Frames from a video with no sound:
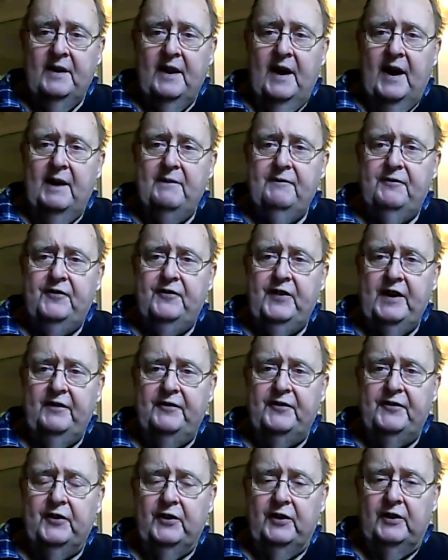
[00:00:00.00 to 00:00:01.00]
I'm
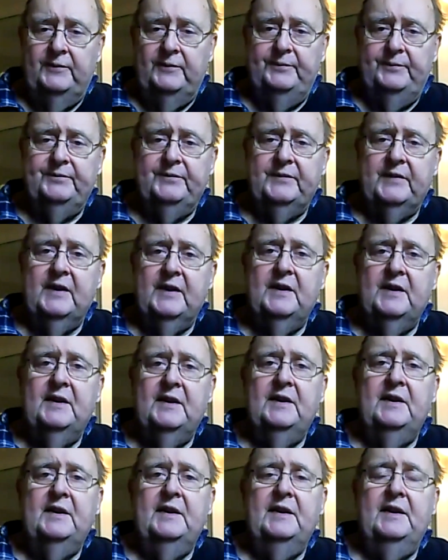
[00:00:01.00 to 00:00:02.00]
fearful
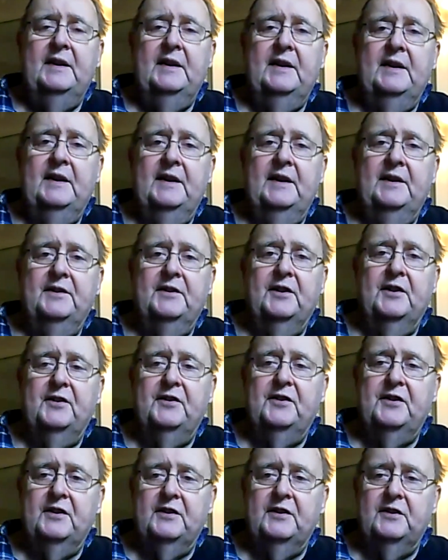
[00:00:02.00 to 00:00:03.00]

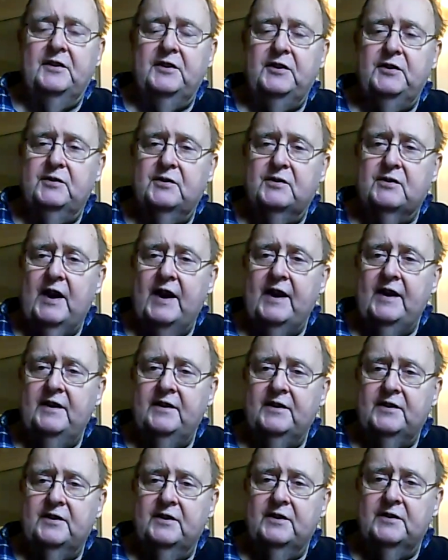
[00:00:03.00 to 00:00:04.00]
that
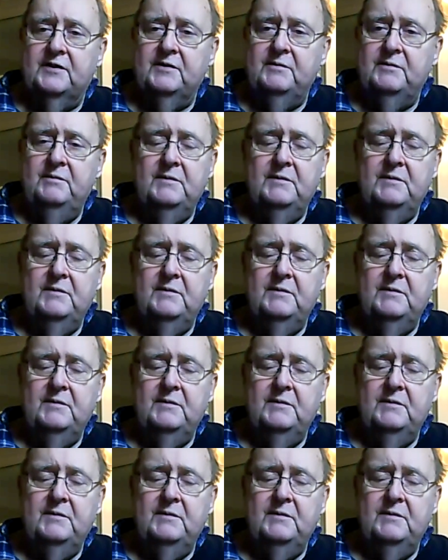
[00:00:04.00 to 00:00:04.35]
Ukraine could